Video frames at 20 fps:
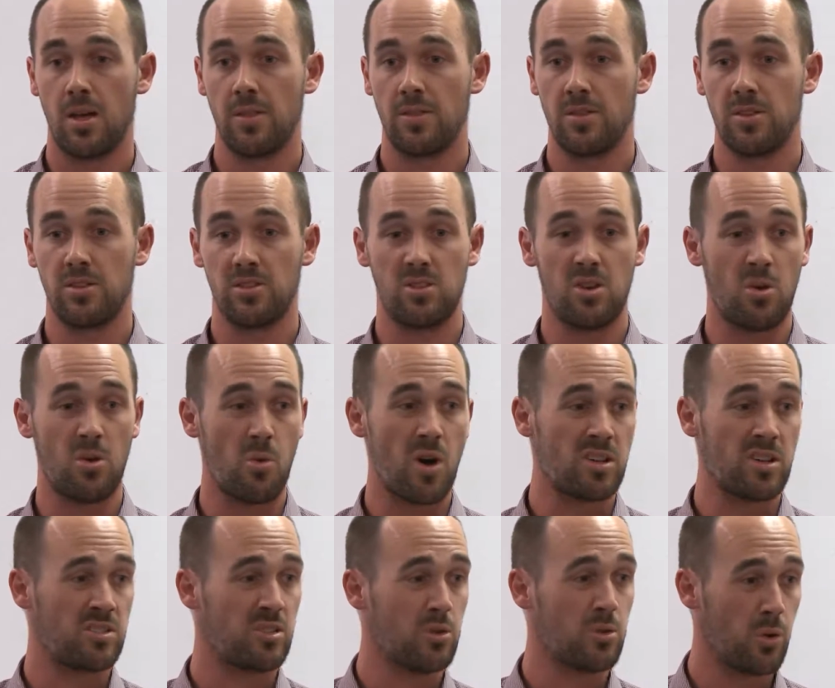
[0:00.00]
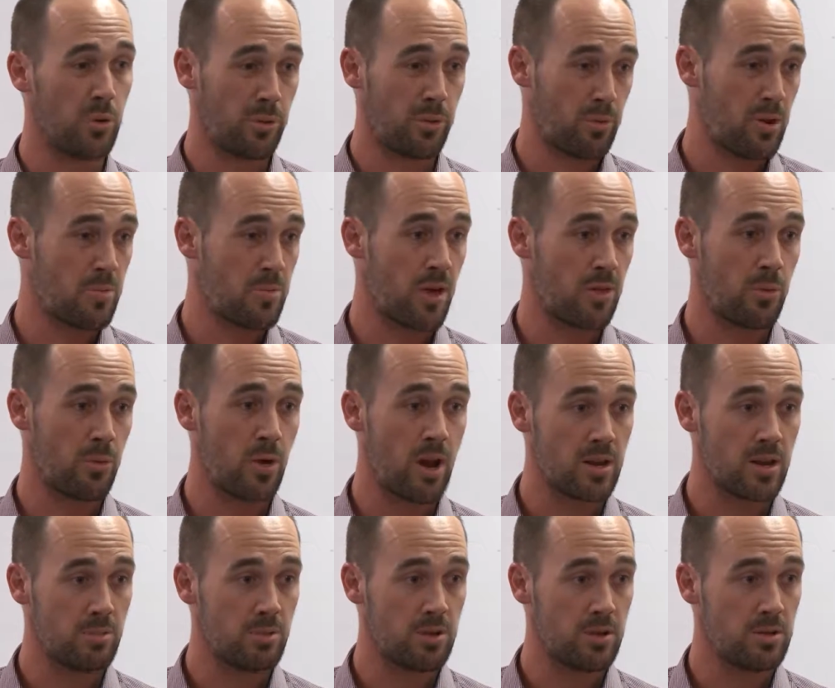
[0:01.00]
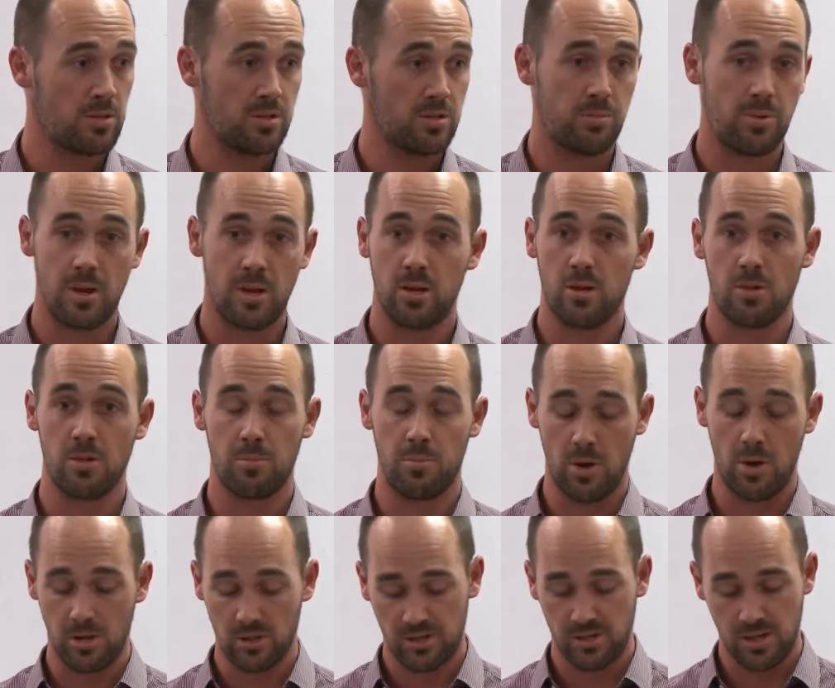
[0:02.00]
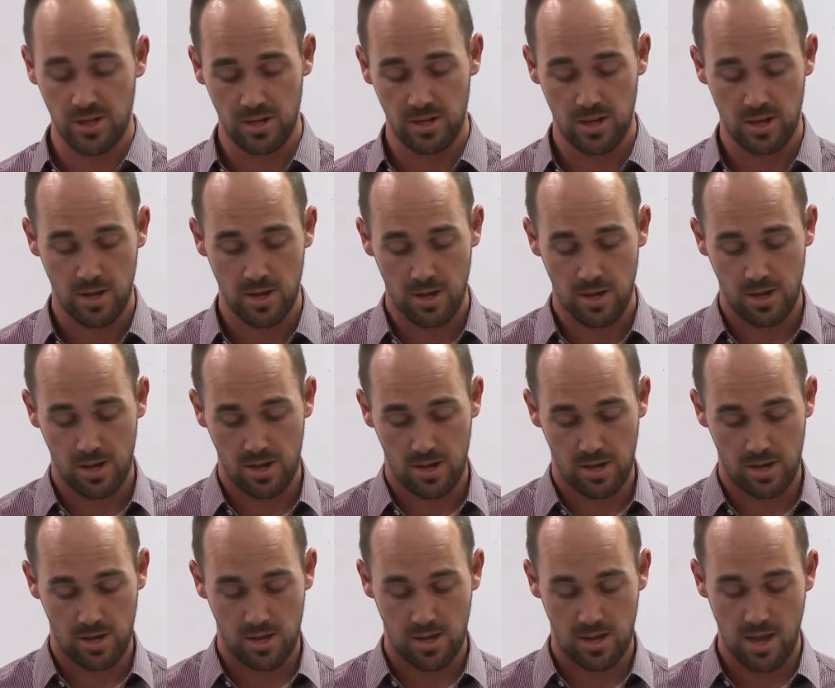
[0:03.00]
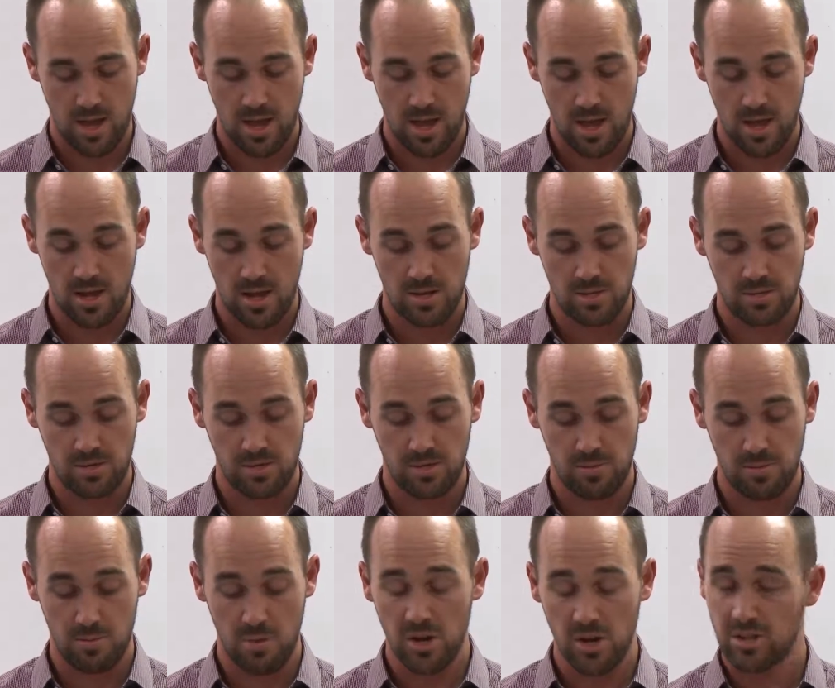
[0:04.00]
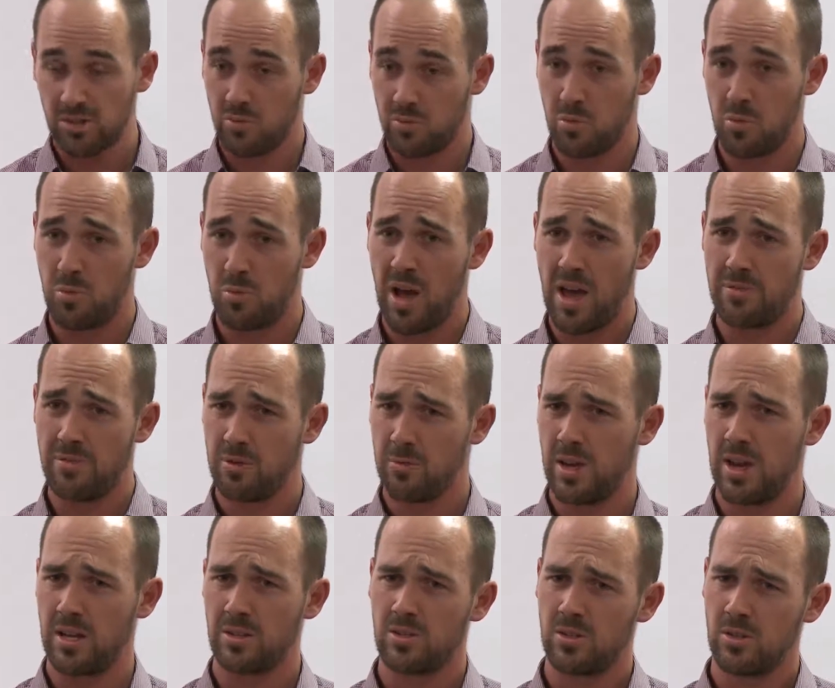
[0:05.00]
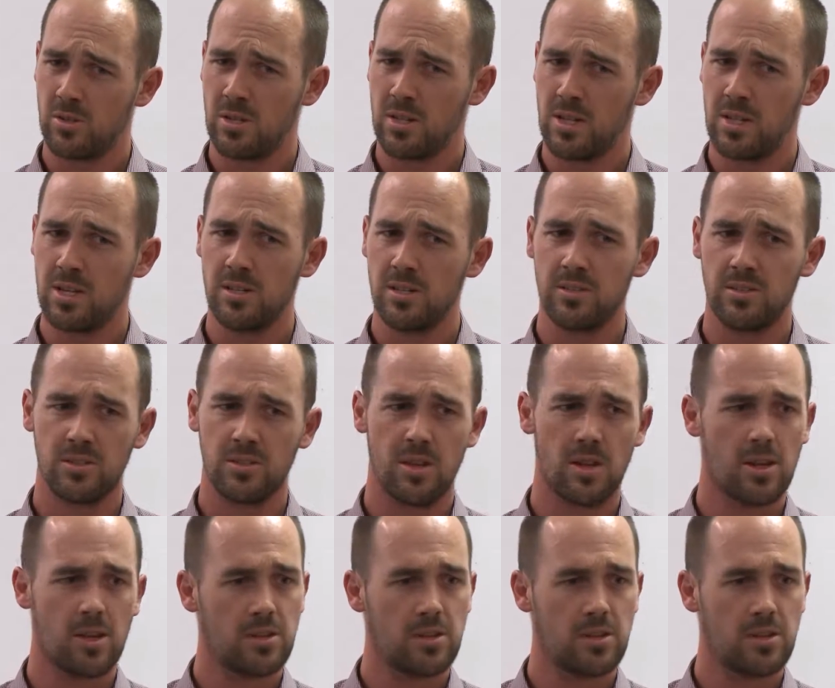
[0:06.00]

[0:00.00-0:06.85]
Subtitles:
There's a 1, 2 or 3 month waiting period depending on the policy, and most of them will pay for about 2 years.